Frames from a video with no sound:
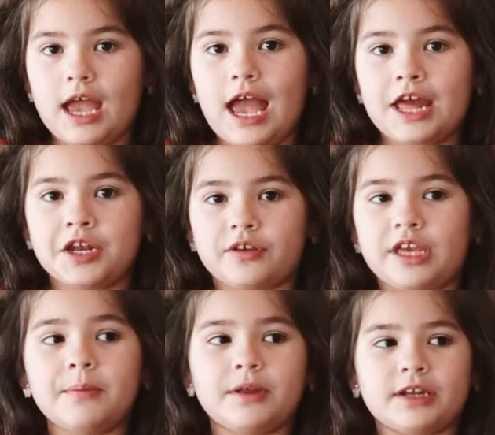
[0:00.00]
And you
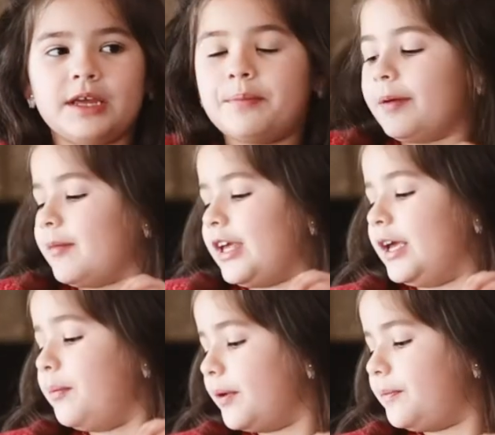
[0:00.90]
keep and keep and
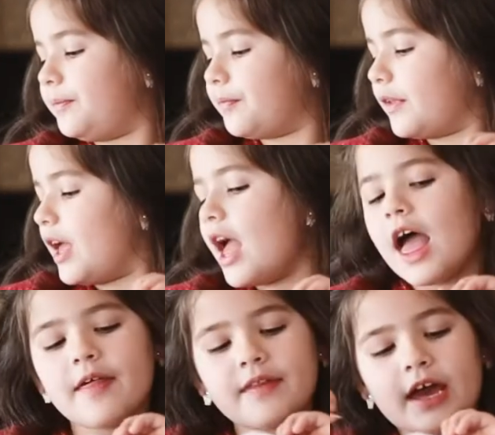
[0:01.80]
keep.
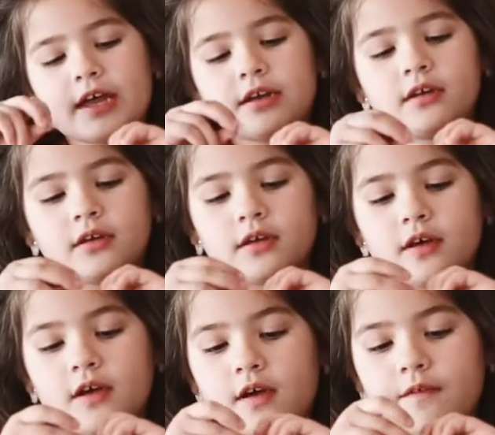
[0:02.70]
And then,
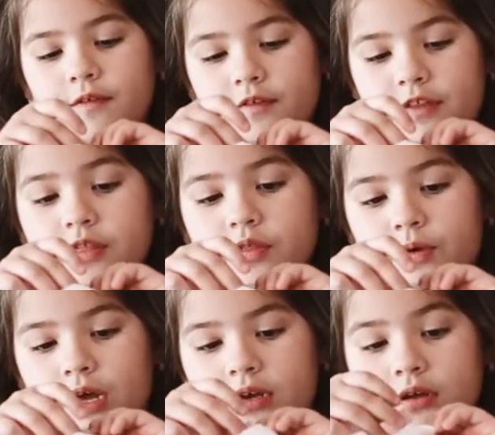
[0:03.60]
for this
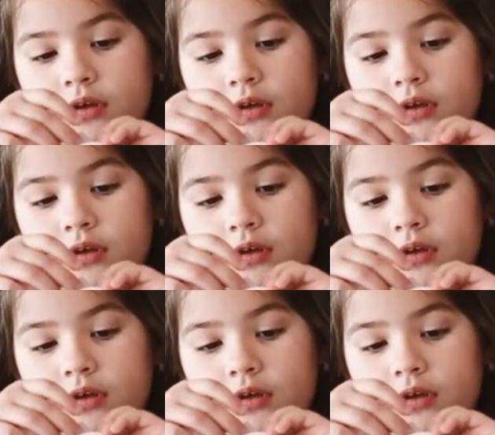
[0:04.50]
one,